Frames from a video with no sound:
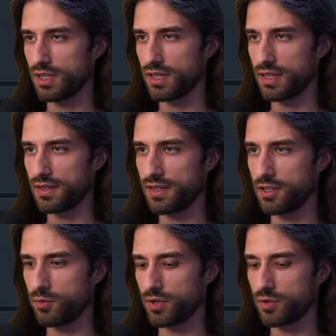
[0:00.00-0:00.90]
And
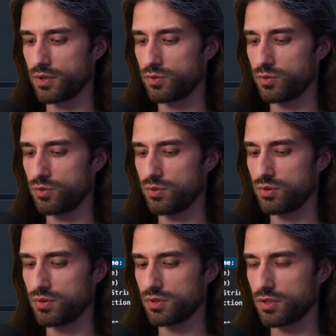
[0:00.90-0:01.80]
then we're going to do
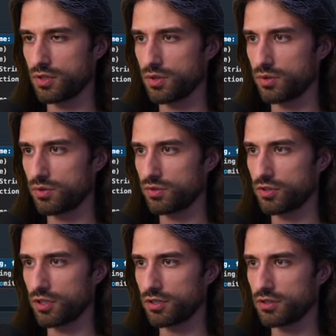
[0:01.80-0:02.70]
a
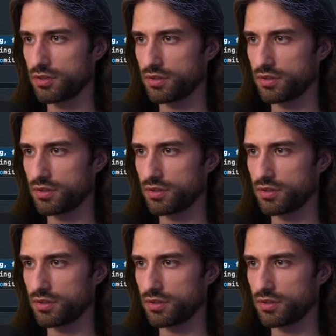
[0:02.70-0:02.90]
sort,